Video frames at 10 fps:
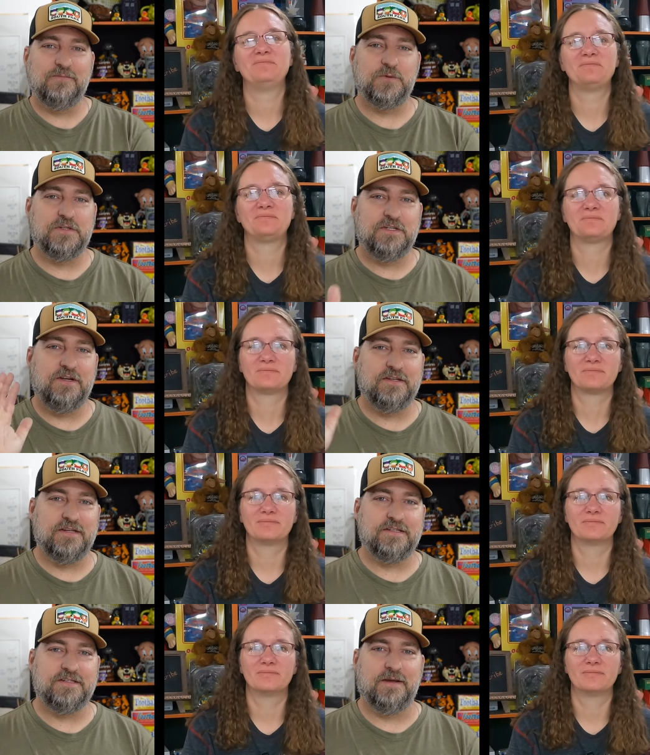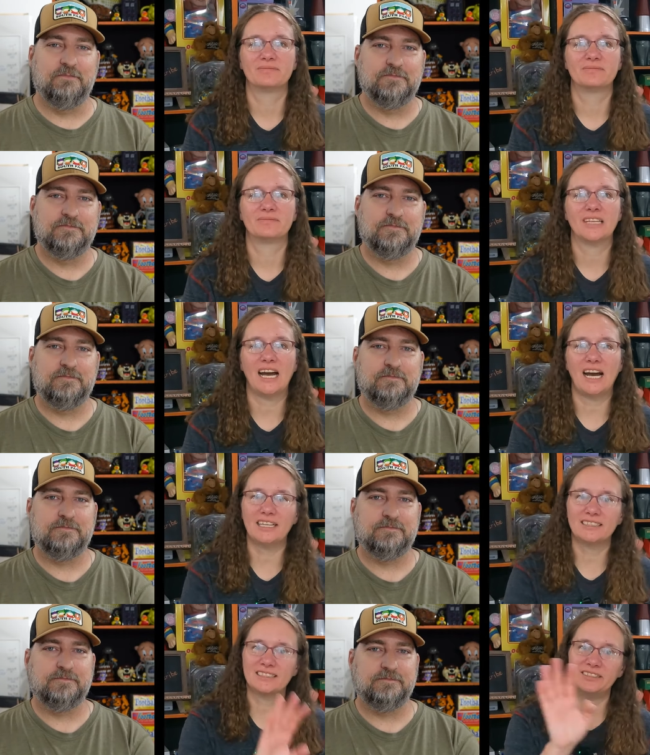Speaker 1: We'll see you guys next time.
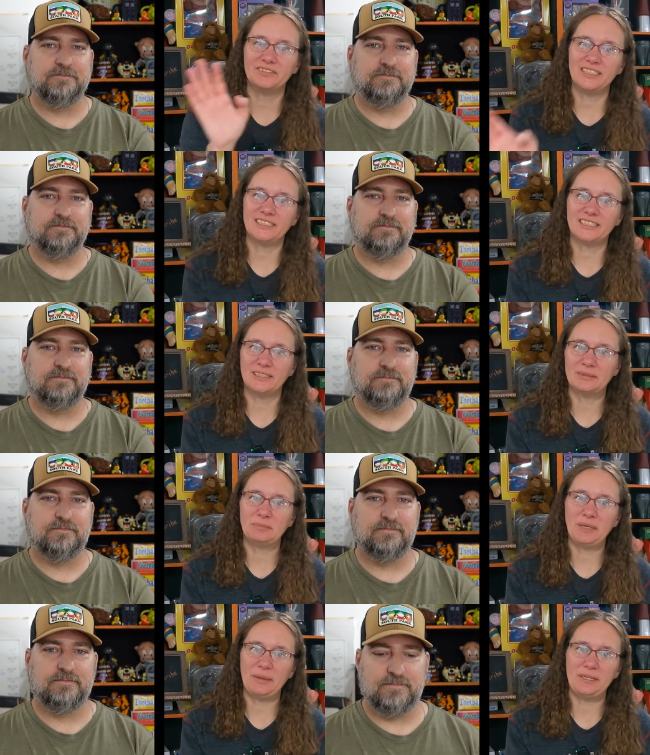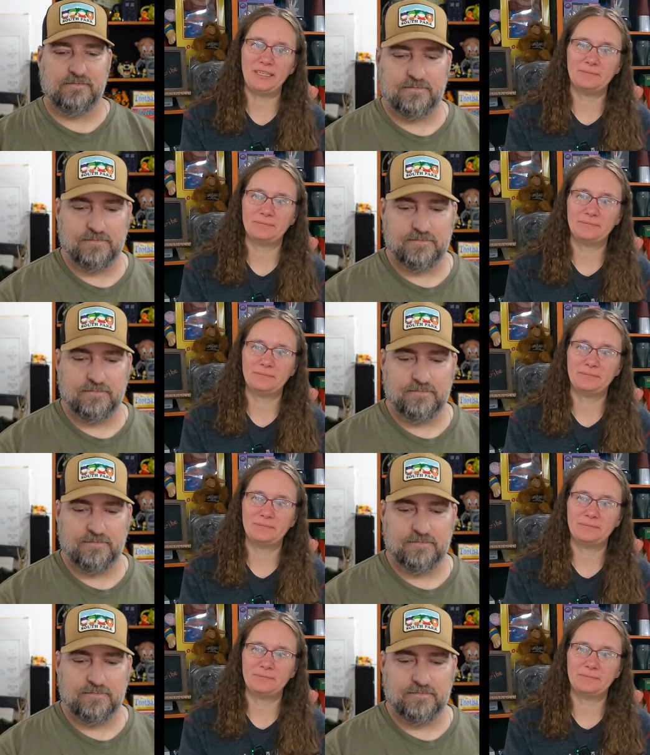
Speaker 2: Hasta la vista, baby.